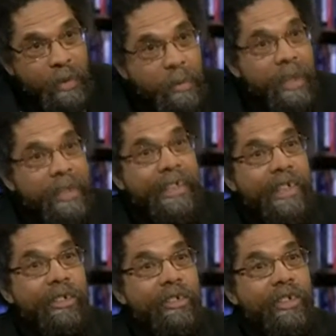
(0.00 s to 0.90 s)
Brother
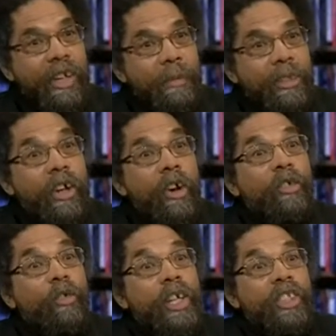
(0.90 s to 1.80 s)
Kendall Thomas
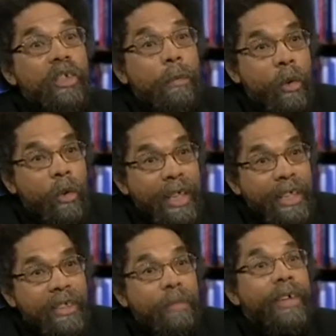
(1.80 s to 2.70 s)
called racial moralism,